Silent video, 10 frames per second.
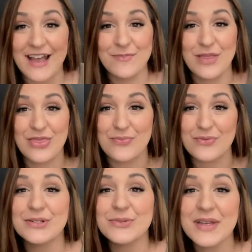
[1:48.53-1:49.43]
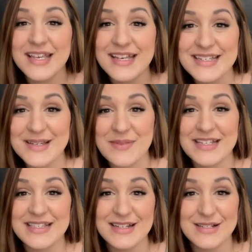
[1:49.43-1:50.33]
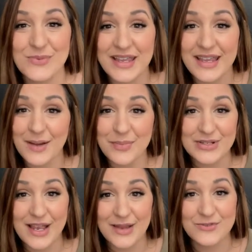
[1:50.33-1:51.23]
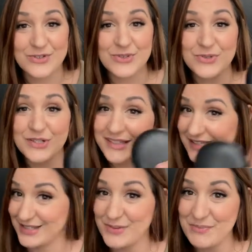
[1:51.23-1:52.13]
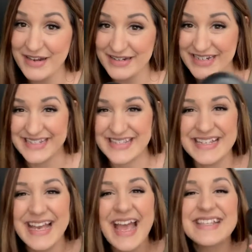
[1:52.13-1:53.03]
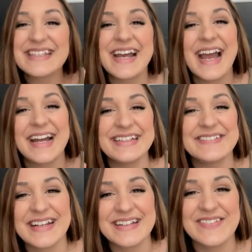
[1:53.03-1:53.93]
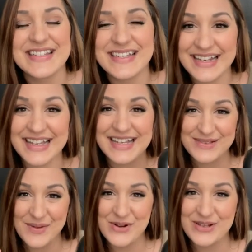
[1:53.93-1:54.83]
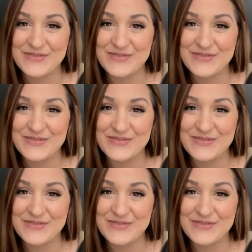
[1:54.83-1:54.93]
I've been thrilled with it. My son is waking up on time for school, and that's what matters. So I highly recommend it, and that's my point of